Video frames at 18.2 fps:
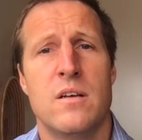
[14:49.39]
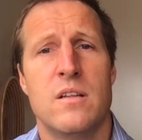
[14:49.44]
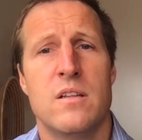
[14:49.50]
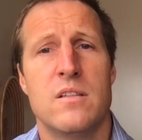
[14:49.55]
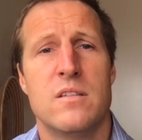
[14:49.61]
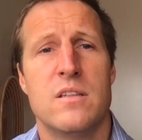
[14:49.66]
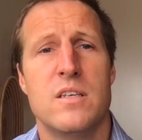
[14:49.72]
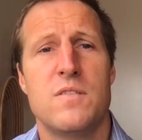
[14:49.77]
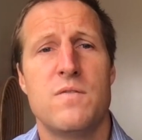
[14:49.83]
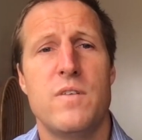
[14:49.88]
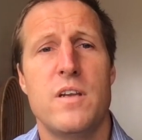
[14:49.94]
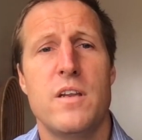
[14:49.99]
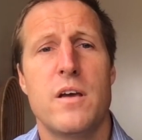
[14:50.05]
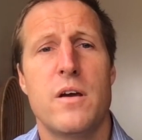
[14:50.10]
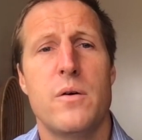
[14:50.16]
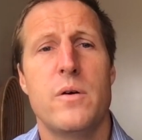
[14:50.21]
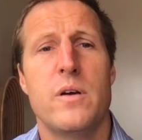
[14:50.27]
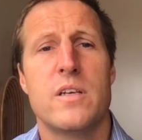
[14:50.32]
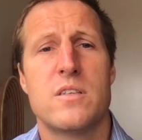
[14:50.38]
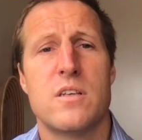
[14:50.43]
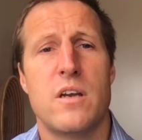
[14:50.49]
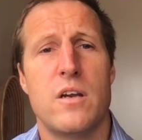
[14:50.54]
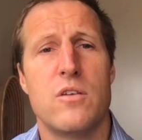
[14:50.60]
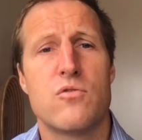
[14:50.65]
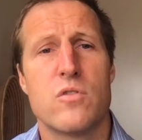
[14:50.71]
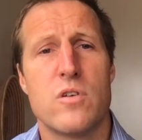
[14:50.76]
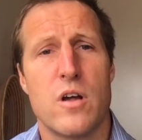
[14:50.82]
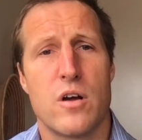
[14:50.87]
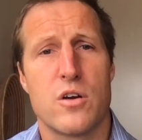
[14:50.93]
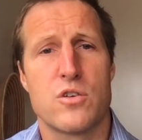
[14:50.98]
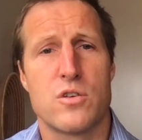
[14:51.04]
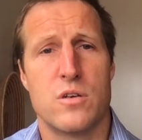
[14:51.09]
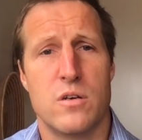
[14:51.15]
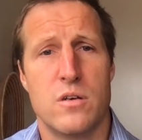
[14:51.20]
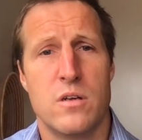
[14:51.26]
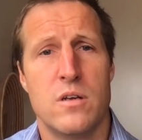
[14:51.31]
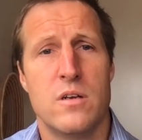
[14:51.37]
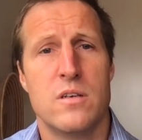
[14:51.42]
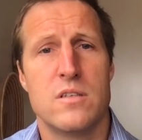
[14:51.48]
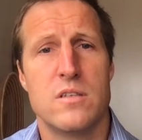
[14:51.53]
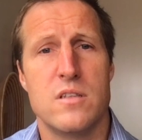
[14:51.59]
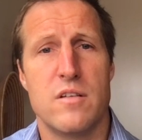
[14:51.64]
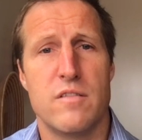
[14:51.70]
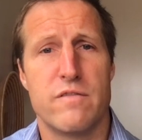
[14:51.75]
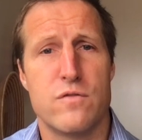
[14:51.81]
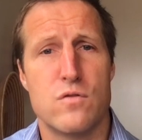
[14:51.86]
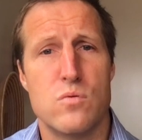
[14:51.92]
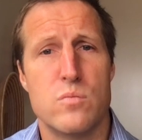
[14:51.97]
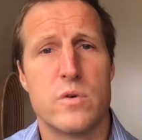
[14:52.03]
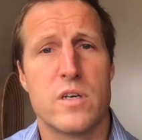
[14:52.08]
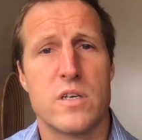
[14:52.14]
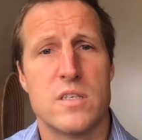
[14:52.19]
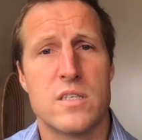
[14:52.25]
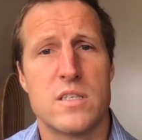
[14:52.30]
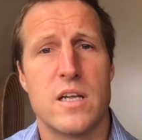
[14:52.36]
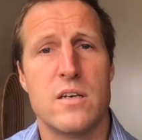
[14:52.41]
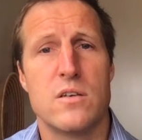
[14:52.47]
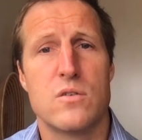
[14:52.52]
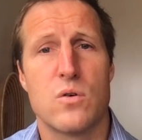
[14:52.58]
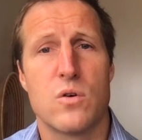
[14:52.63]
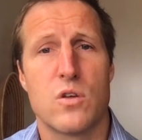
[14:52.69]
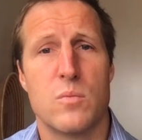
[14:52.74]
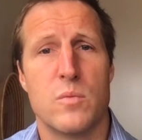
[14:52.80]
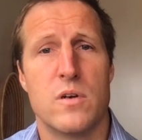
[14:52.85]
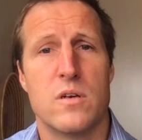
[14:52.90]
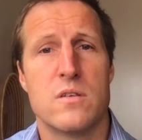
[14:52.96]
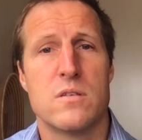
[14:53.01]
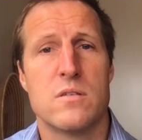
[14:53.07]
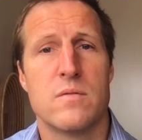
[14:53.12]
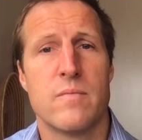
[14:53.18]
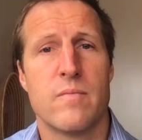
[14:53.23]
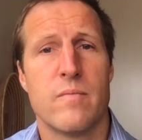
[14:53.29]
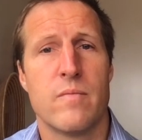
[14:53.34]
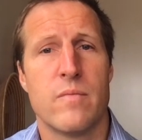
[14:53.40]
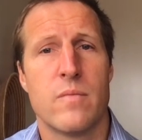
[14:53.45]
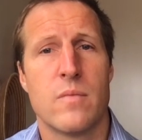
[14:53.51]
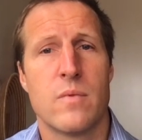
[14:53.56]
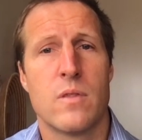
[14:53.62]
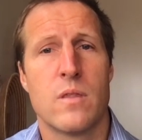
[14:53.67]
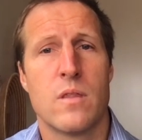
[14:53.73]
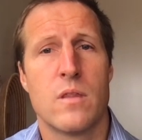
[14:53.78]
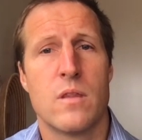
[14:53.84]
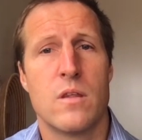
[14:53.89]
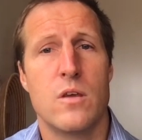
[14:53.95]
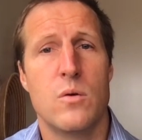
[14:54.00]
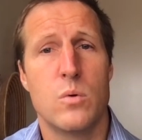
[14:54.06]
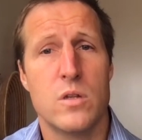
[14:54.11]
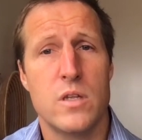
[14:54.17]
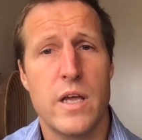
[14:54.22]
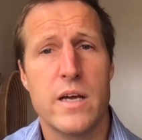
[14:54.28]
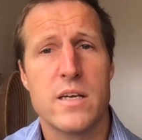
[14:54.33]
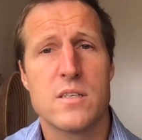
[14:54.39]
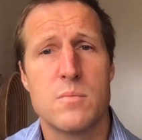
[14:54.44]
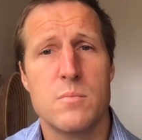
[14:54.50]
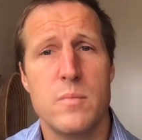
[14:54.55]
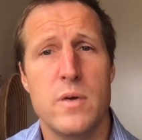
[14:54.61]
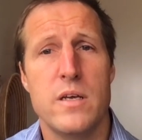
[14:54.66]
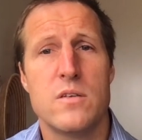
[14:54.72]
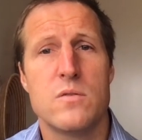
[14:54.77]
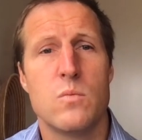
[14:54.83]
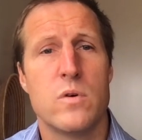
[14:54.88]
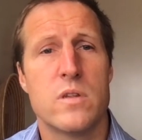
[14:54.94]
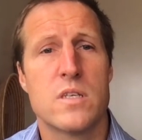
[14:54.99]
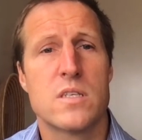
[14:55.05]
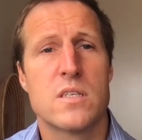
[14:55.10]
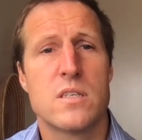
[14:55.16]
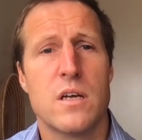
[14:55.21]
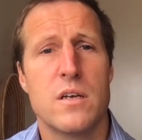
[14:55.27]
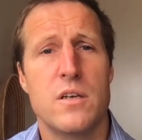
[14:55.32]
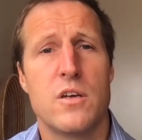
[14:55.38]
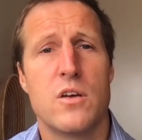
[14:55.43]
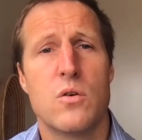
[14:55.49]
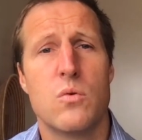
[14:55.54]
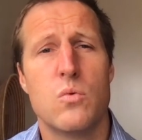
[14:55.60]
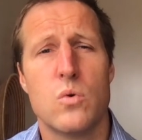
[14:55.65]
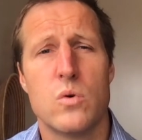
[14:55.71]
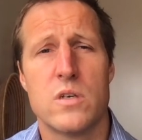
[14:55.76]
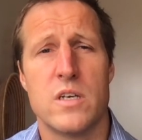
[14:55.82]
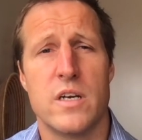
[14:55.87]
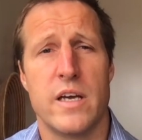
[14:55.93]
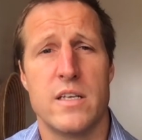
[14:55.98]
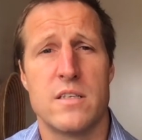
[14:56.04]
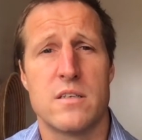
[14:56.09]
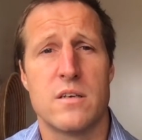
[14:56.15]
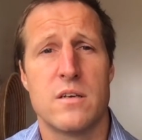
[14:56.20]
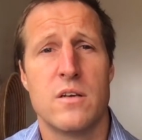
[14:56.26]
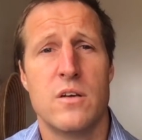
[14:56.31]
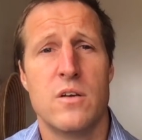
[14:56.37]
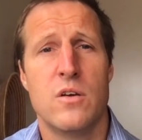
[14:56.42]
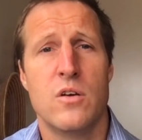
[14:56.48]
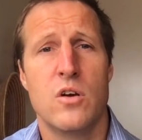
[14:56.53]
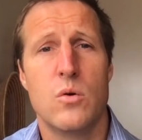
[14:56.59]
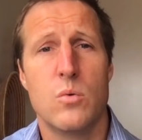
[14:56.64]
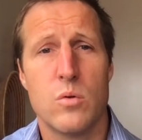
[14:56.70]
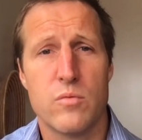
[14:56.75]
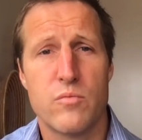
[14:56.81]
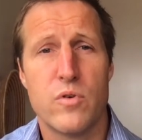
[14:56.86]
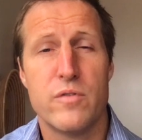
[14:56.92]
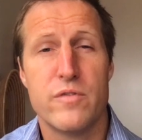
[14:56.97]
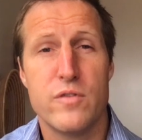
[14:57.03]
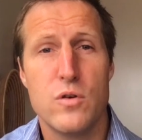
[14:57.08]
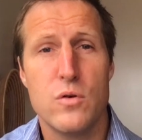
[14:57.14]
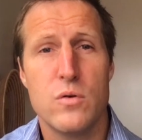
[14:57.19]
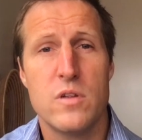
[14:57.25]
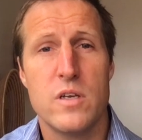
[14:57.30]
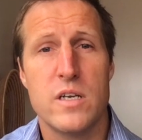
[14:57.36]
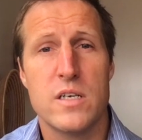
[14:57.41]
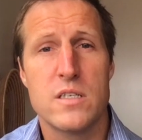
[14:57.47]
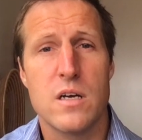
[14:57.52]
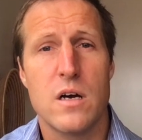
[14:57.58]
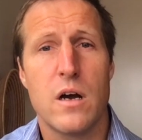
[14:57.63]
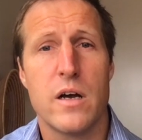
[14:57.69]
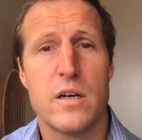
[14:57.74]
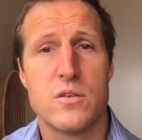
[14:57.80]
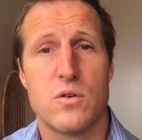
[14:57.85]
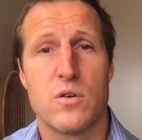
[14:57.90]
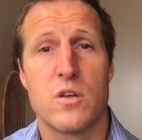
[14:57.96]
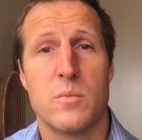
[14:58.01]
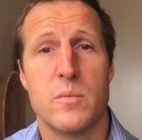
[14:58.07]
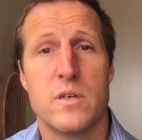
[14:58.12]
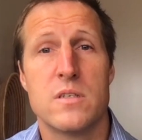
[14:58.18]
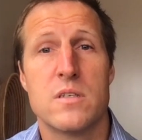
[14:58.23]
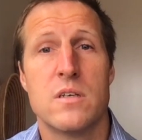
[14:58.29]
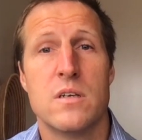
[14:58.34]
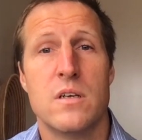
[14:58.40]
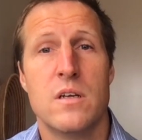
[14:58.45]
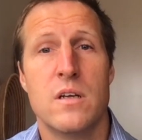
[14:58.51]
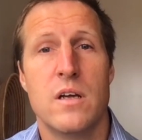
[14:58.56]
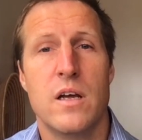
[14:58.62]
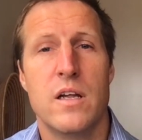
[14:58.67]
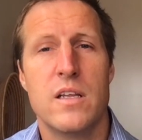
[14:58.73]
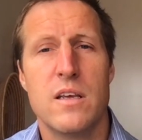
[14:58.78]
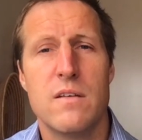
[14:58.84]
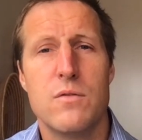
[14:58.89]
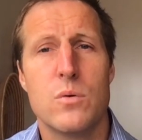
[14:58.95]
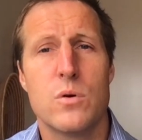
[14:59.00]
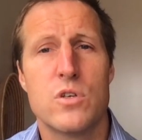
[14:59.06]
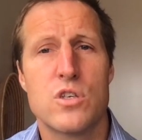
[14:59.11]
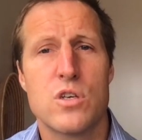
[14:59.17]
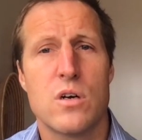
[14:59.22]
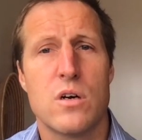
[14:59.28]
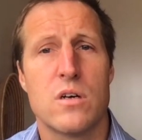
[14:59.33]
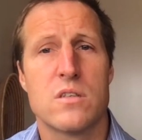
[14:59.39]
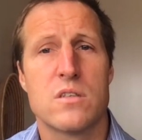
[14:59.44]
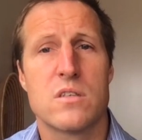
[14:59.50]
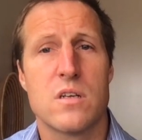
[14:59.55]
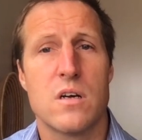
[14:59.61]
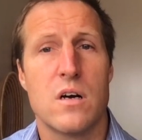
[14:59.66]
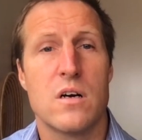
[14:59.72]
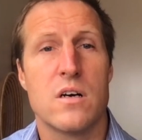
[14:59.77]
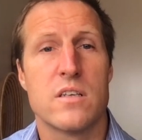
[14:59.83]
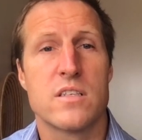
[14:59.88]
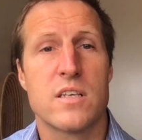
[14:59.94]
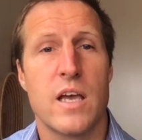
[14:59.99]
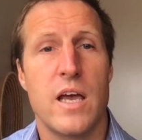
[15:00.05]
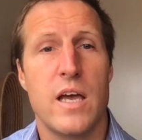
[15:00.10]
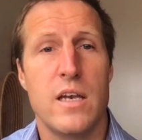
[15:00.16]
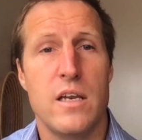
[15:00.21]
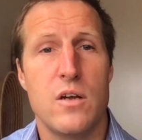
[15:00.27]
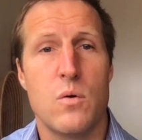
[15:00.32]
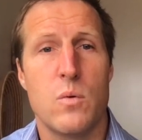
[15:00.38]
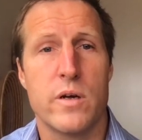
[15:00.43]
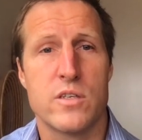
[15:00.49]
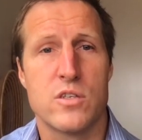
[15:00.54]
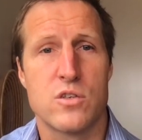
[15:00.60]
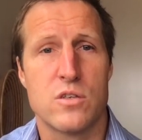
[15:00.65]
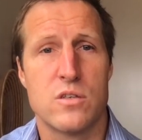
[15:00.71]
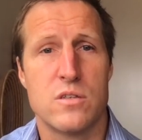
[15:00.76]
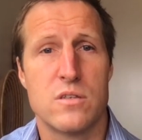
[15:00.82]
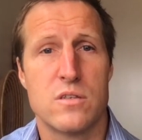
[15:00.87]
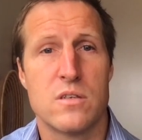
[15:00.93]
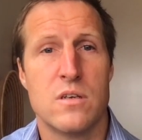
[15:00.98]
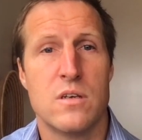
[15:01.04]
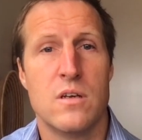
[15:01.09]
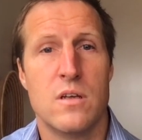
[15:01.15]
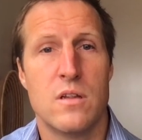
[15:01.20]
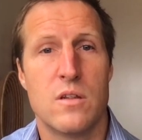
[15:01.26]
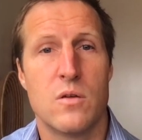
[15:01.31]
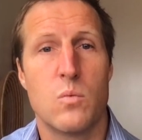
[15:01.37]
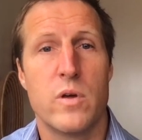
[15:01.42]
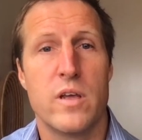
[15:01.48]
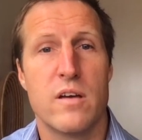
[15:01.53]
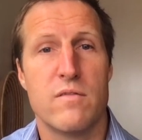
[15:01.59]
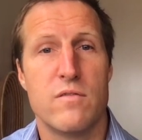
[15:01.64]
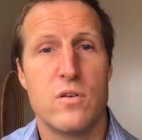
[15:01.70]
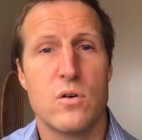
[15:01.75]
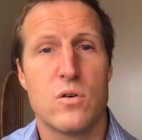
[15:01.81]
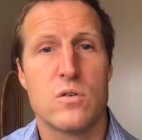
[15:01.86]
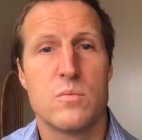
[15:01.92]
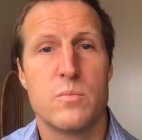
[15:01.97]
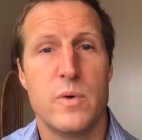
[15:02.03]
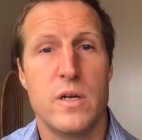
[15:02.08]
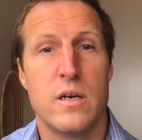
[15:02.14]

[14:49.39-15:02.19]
This video is an introduction to the informed consent document. You will next meet with a study coordinator who will review the entire document and give you a chance to ask any questions that we have not been